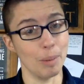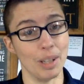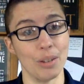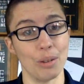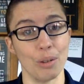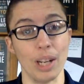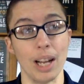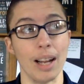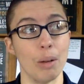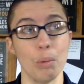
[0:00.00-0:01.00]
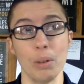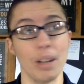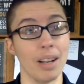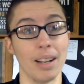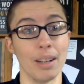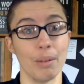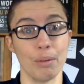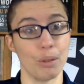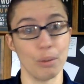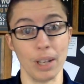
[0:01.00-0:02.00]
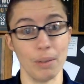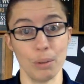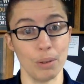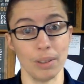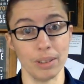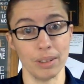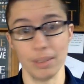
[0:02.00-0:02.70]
in history, I would not have survived to adulthood.